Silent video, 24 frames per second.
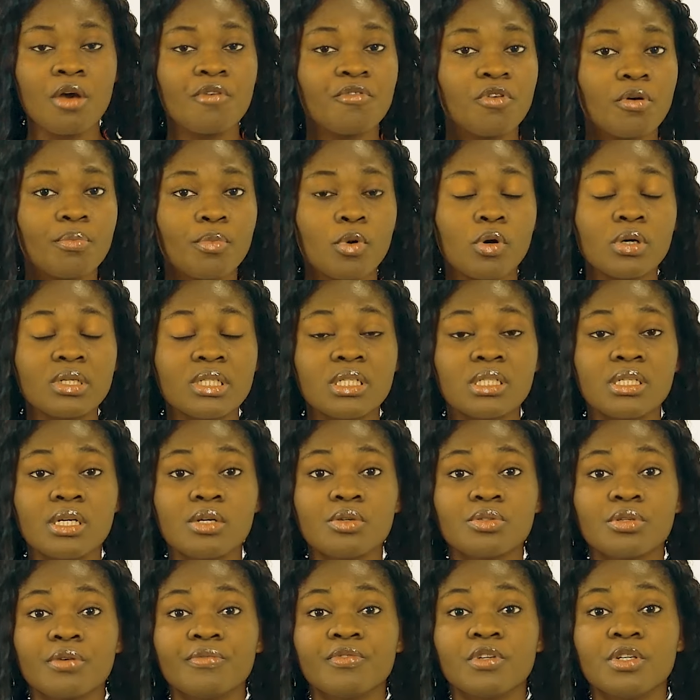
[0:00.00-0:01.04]
For more
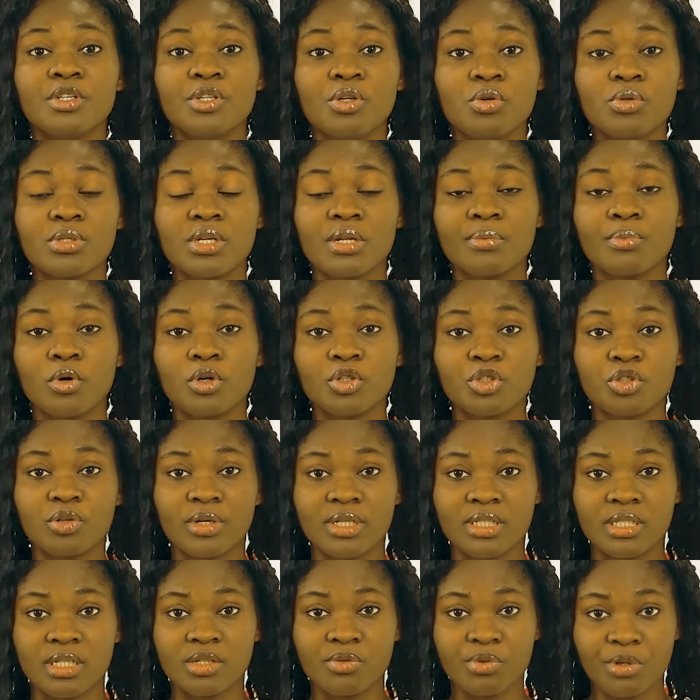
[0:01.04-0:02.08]
details of the news and more
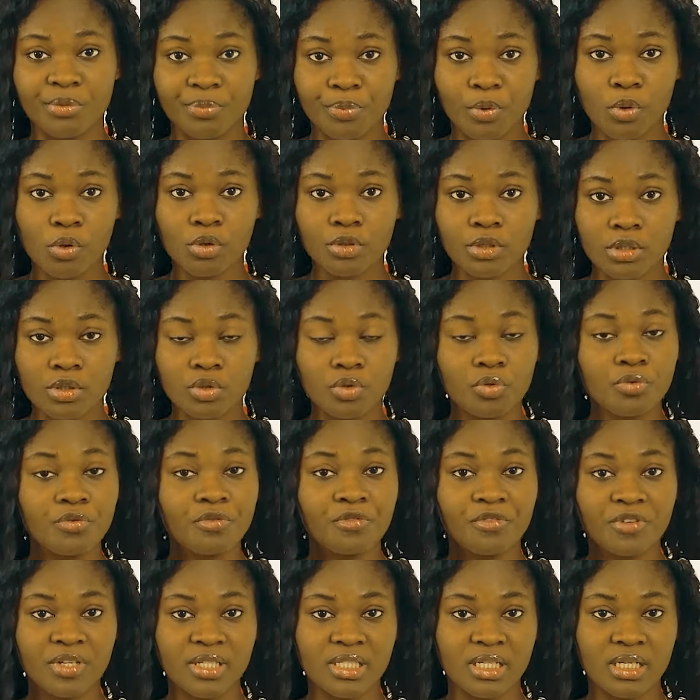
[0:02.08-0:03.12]
interesting reports, do
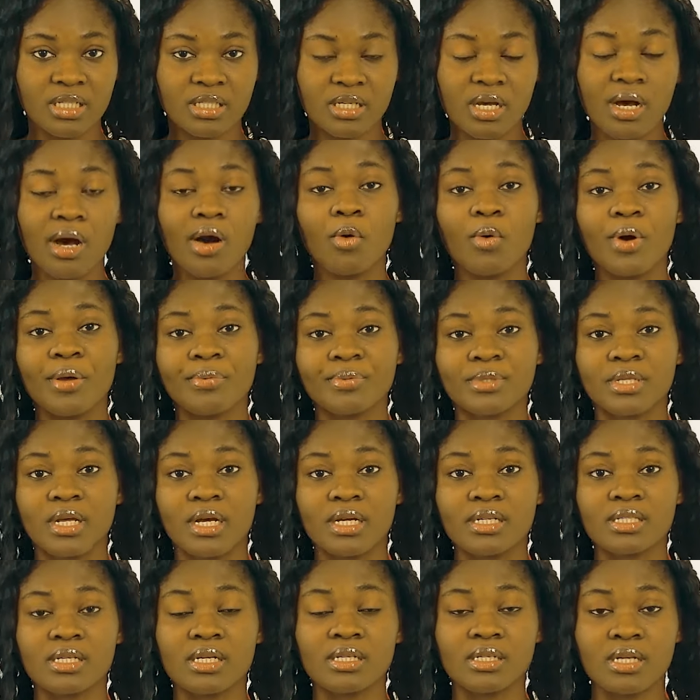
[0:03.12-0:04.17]
visit our
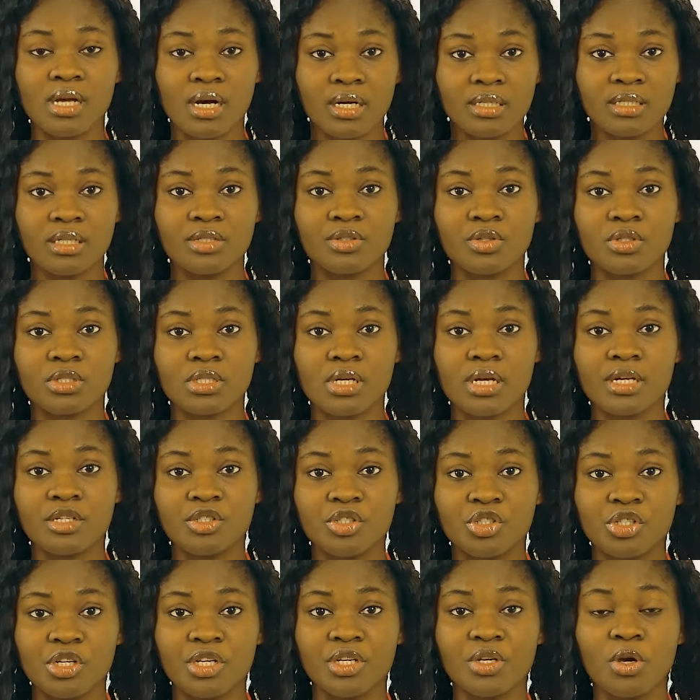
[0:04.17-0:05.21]
website at
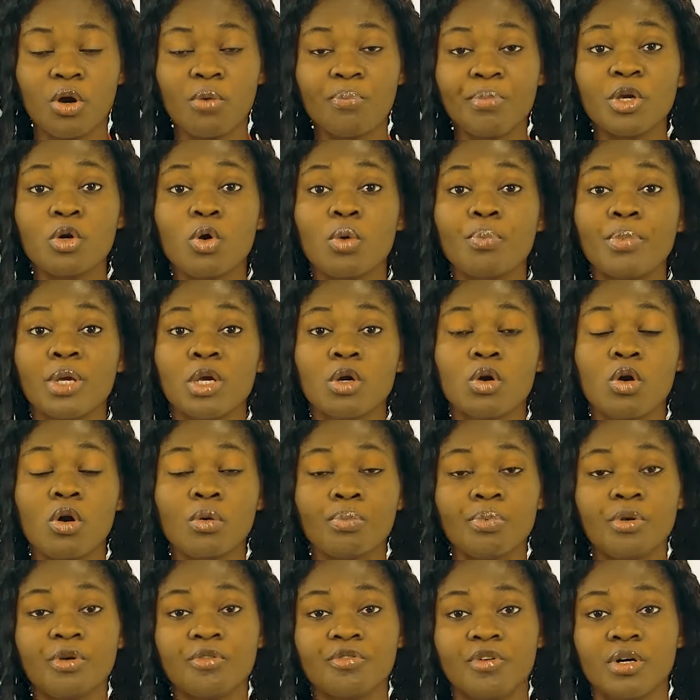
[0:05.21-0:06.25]
guardian.ng or pick up a
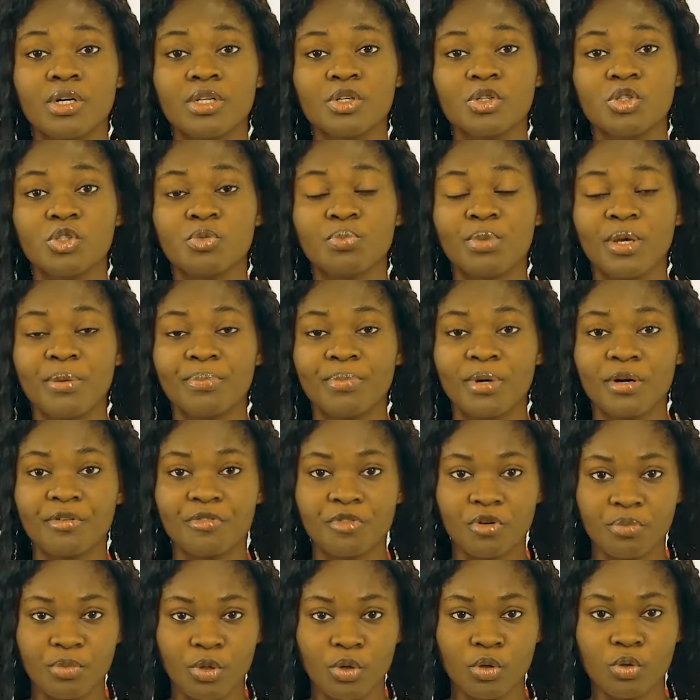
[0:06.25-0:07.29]
copy of our newspaper
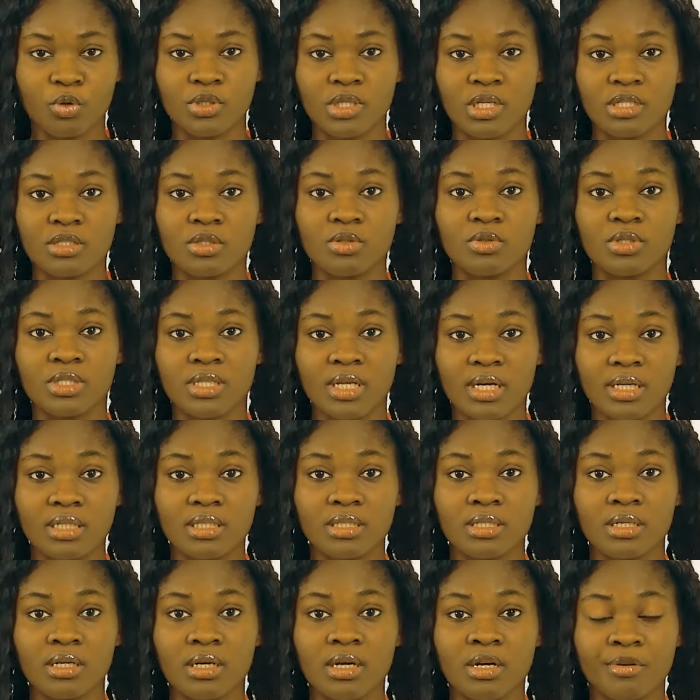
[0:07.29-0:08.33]
from your closest newsstand.